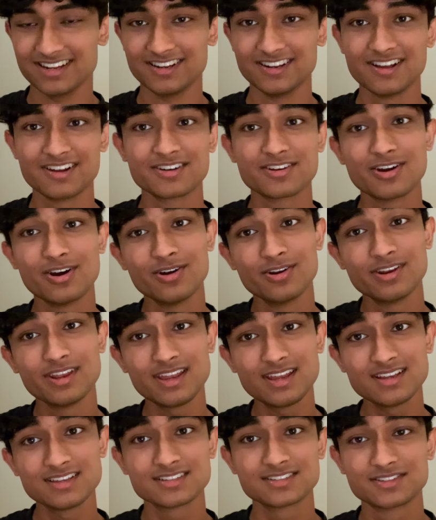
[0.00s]
Learn
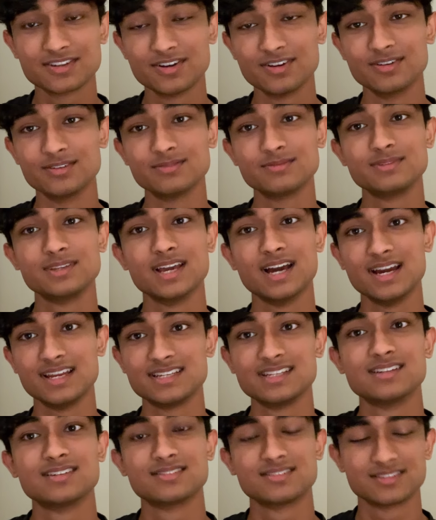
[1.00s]
coding, so yeah, I
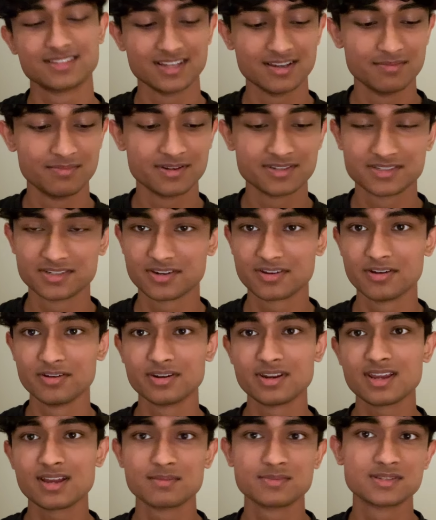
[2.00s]
did a bunch of
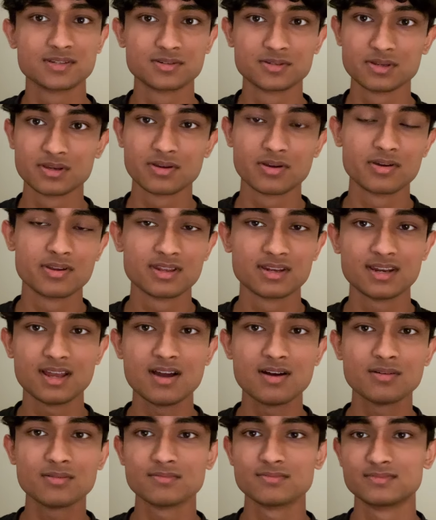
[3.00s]
coding. I'm still doing coding
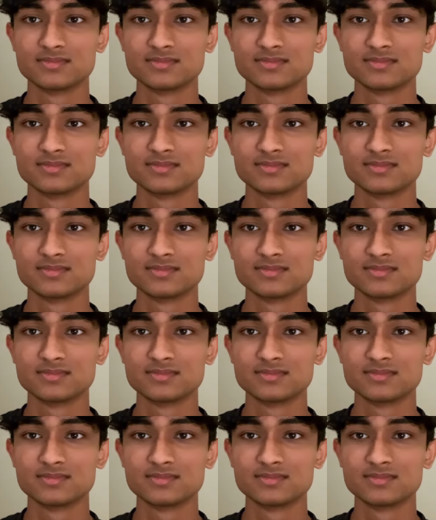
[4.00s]
now.